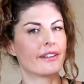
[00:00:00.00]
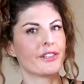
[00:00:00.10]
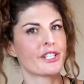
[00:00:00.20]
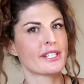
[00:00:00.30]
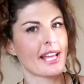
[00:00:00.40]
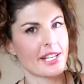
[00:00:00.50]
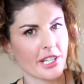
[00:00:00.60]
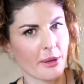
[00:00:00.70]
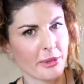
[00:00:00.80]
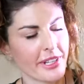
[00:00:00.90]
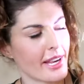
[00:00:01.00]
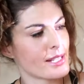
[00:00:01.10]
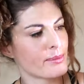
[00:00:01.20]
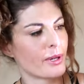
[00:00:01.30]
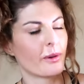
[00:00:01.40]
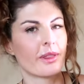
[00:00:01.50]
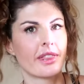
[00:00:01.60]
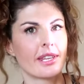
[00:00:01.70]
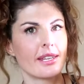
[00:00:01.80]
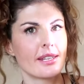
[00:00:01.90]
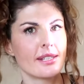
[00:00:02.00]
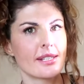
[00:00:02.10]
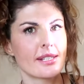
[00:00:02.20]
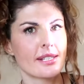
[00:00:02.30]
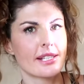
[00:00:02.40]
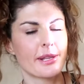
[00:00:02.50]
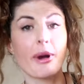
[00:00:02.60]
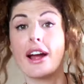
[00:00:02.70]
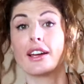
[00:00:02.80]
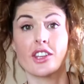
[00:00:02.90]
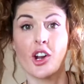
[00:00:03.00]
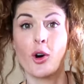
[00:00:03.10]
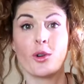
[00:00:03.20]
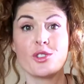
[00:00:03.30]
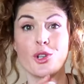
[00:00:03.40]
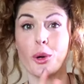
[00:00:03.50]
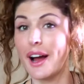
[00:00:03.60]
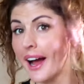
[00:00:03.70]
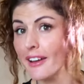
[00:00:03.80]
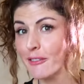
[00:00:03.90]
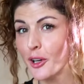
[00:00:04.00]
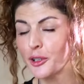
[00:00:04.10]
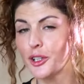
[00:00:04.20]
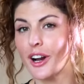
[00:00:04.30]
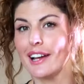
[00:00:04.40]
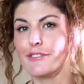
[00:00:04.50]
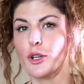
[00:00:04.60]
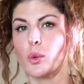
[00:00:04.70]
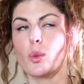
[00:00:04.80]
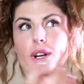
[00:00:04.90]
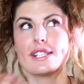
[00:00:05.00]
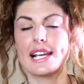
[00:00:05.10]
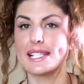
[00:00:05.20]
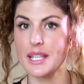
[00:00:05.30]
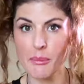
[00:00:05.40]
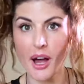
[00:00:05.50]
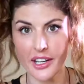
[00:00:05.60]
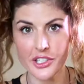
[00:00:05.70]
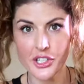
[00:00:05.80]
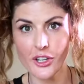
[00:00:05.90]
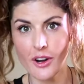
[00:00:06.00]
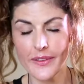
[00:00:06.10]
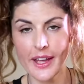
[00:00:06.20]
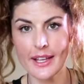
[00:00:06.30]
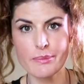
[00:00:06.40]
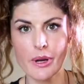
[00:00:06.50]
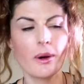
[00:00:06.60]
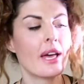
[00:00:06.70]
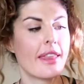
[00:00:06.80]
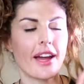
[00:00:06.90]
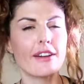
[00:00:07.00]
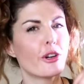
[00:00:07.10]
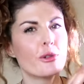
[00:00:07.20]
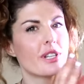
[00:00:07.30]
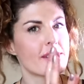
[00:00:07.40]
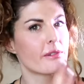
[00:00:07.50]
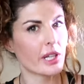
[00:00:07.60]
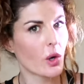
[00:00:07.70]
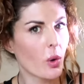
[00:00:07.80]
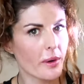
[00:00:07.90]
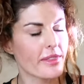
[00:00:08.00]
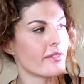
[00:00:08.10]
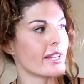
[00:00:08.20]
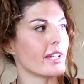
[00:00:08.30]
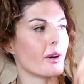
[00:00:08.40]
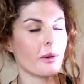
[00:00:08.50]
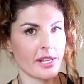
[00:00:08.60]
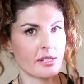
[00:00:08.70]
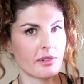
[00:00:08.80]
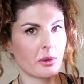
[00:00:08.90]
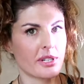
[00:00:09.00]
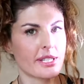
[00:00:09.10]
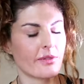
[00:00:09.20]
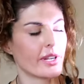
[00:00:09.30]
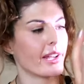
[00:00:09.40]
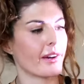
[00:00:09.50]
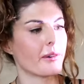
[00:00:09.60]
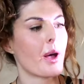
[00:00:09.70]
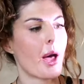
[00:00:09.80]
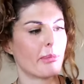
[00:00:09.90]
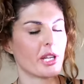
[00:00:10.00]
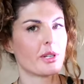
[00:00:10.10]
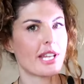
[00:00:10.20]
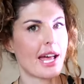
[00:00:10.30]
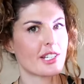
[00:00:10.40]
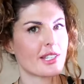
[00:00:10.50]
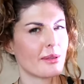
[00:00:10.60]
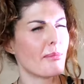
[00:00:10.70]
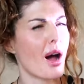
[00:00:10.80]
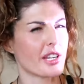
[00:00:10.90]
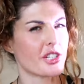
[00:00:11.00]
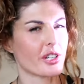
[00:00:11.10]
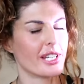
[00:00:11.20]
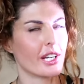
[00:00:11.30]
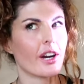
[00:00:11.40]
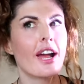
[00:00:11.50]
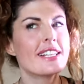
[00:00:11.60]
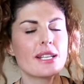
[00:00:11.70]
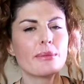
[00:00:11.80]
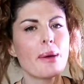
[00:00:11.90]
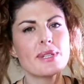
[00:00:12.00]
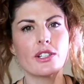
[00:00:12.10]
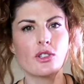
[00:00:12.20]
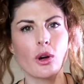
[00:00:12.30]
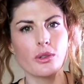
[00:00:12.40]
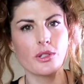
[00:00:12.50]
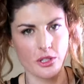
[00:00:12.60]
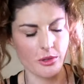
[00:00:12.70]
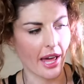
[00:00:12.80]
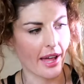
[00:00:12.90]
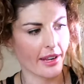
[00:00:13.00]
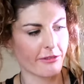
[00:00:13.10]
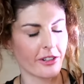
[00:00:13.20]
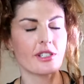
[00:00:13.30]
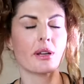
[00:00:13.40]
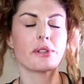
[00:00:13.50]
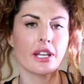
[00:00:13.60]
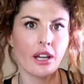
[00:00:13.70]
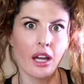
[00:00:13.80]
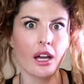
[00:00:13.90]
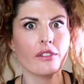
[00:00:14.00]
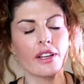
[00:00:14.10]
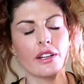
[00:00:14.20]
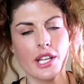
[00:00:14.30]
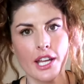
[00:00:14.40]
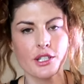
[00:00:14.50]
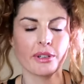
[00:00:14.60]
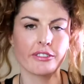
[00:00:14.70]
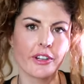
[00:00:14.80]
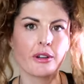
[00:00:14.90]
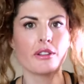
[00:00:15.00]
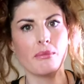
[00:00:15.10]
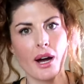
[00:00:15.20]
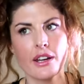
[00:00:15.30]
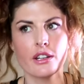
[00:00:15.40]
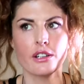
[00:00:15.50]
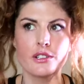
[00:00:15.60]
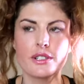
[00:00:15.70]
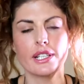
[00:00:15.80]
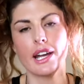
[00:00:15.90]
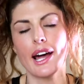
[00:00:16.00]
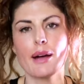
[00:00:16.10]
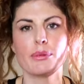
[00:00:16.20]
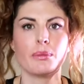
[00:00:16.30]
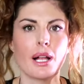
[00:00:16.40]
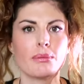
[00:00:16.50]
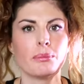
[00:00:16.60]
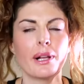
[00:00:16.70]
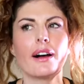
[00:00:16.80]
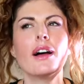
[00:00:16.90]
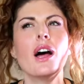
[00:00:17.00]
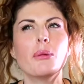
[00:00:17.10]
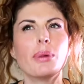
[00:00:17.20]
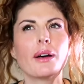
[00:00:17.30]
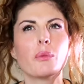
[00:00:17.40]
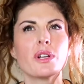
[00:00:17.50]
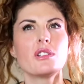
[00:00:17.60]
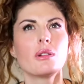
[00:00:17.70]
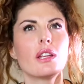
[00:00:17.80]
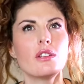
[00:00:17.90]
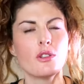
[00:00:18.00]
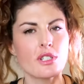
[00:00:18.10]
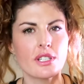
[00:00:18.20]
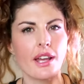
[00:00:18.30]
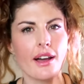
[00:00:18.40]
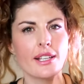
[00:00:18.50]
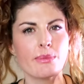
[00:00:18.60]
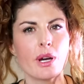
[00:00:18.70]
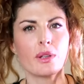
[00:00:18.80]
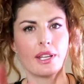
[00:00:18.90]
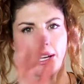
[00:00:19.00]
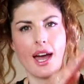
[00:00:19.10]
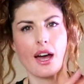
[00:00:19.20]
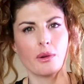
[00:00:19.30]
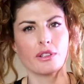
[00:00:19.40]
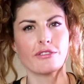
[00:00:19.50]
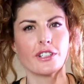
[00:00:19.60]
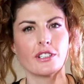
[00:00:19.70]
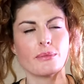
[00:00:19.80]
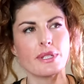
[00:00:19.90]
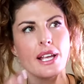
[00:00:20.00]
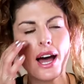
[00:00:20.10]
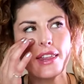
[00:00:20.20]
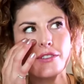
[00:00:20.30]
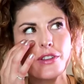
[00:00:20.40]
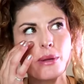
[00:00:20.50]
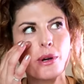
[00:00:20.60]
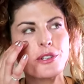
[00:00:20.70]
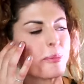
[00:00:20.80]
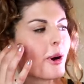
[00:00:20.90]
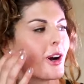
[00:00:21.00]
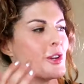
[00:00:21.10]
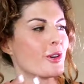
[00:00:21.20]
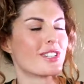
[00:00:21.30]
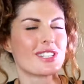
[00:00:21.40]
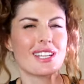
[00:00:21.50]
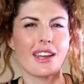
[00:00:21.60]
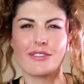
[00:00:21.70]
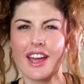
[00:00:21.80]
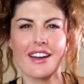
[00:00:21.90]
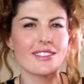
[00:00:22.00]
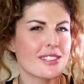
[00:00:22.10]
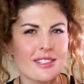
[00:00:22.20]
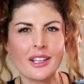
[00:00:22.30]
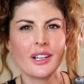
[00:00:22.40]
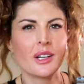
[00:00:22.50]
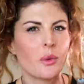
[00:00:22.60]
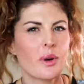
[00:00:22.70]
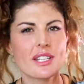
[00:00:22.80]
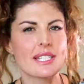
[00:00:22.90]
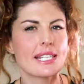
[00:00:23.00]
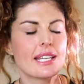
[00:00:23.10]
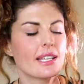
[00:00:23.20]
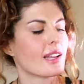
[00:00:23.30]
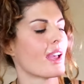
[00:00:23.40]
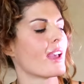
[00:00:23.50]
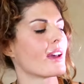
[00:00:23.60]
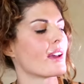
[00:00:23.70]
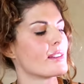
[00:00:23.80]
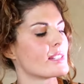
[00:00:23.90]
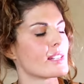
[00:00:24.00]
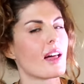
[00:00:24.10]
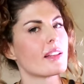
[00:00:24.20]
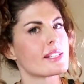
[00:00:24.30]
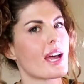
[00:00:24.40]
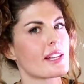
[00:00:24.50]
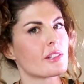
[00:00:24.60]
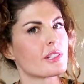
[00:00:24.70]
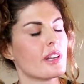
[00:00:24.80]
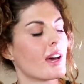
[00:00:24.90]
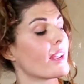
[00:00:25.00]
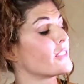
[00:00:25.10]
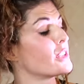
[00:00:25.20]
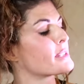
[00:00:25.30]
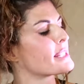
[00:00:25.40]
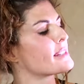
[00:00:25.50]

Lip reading: And if you're just catching up on the Osmo, this is the bracket that holds your iPhone. Your iPhone works as the monitor on the Osmo. The iPhone doesn't record the video, this records the video, but you attach the monitor here. Sometimes I don't do that. At first I was like, oh, I've got to attach my phone to the monitor and use the app and blah, blah, blah. But once you get used to the Osmo and like how it films, I think for the most part, you can just kind of guess what it's seeing, and it's a lot less hassle to not have to use